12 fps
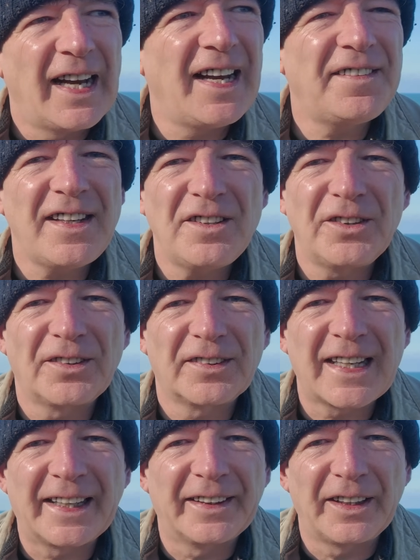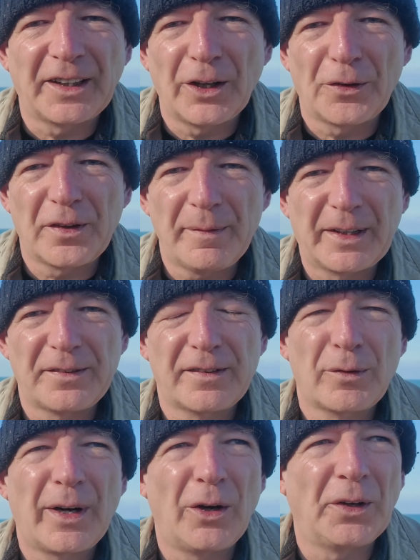is it just scandal and gossip because
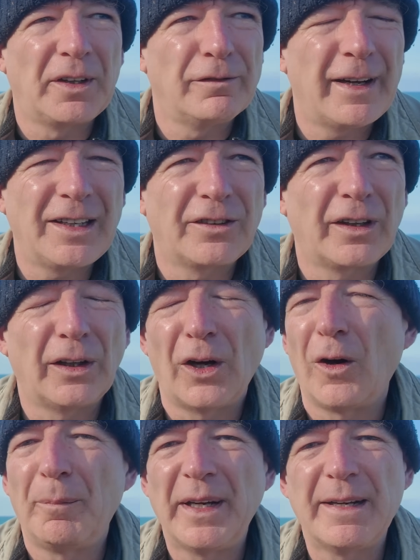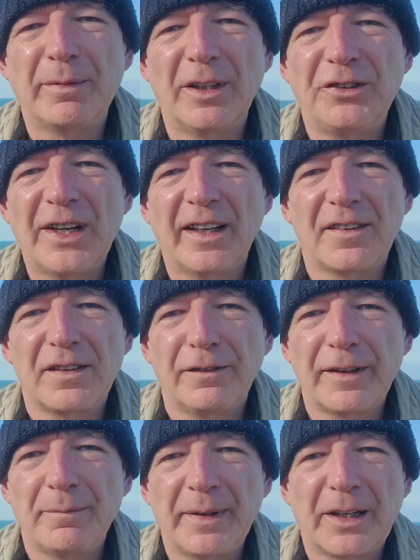he's quite unconventional, or people are jealous
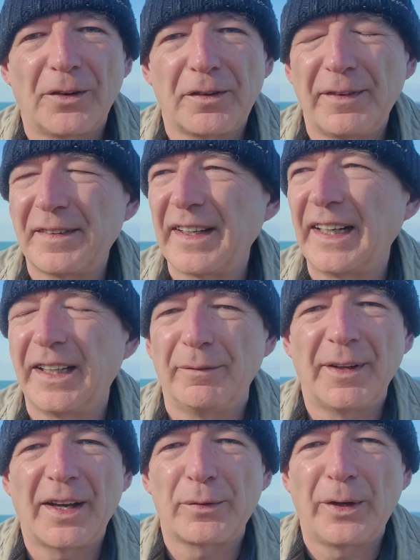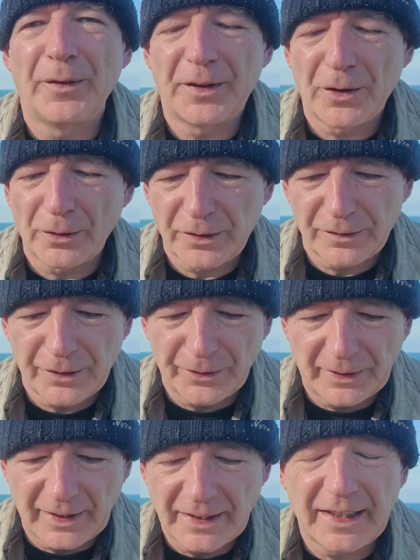of him because of his income and that's why other doctors
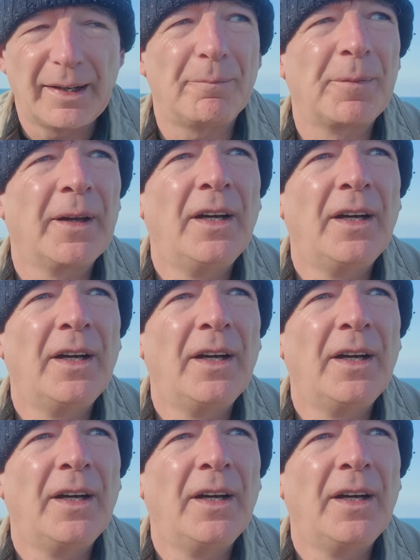don't like him?